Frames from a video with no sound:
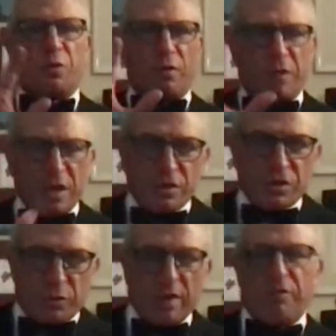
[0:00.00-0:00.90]
sort of
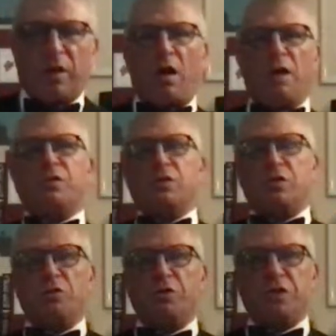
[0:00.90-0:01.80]
history of the
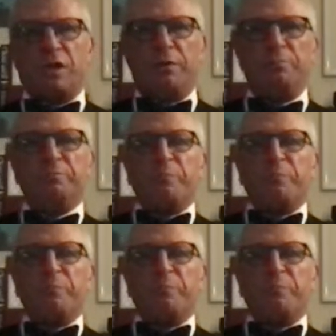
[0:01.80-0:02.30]
Constitution,